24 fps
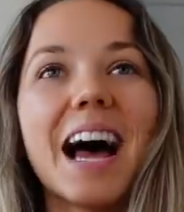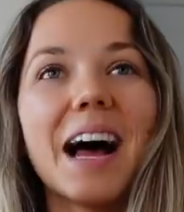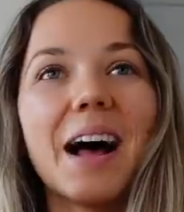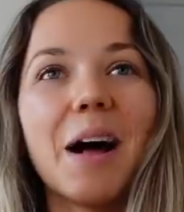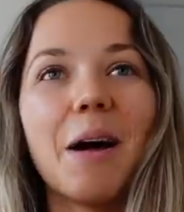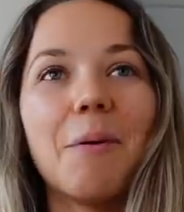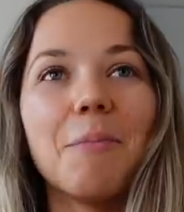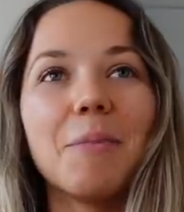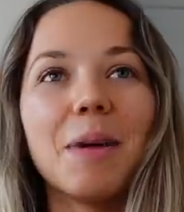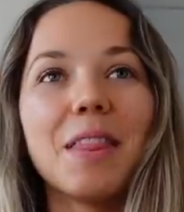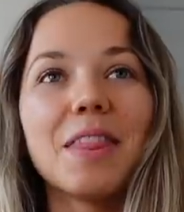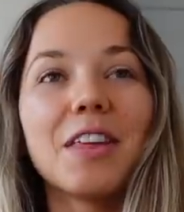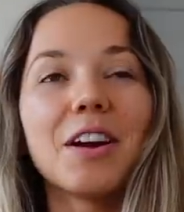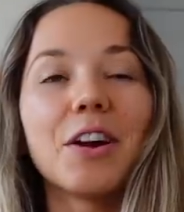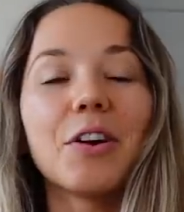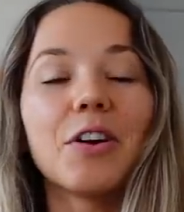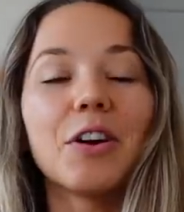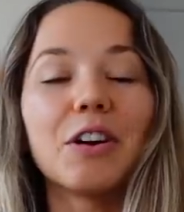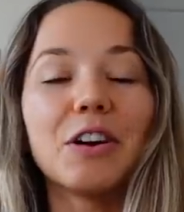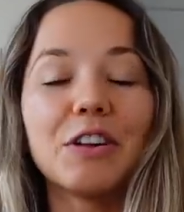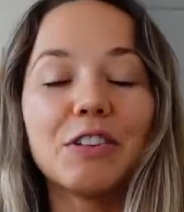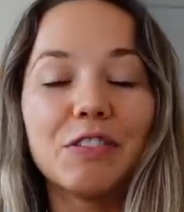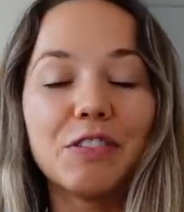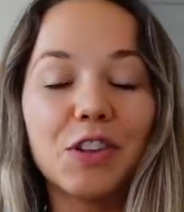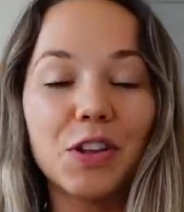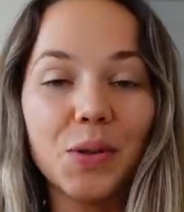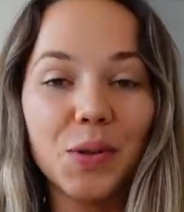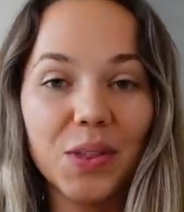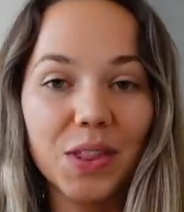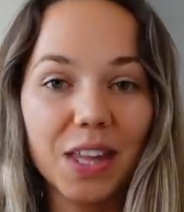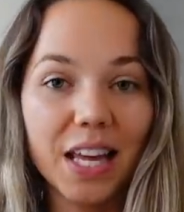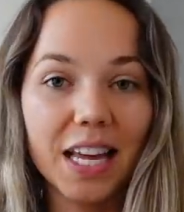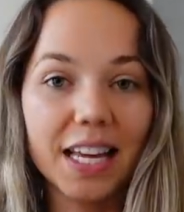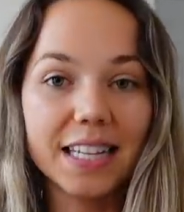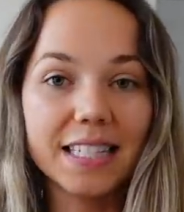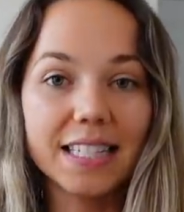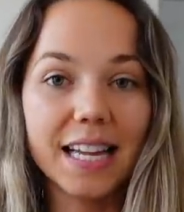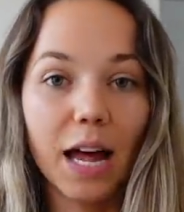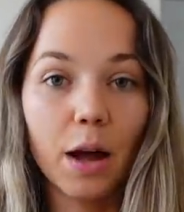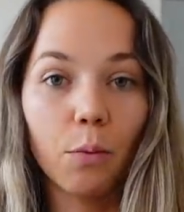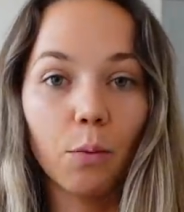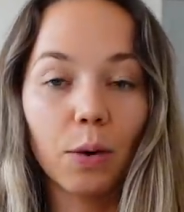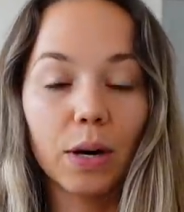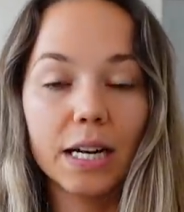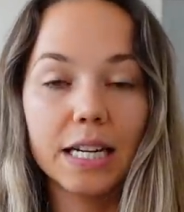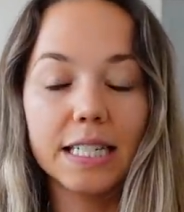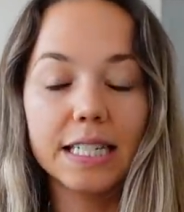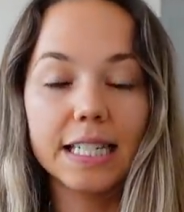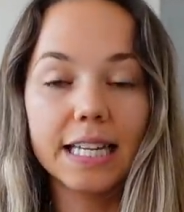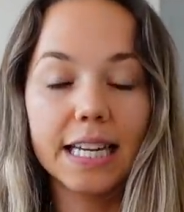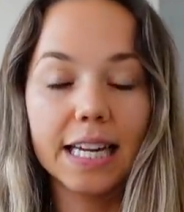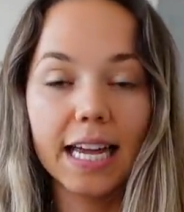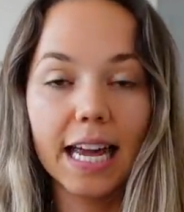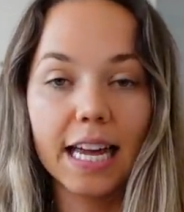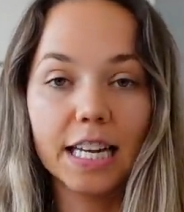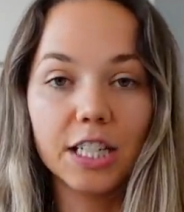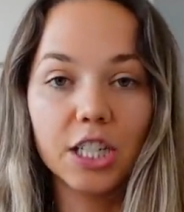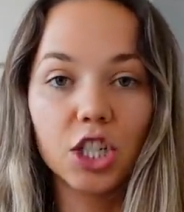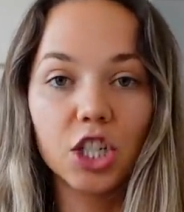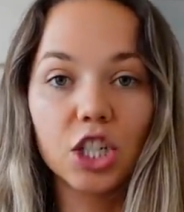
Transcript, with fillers: um, there are a few things I wanted to get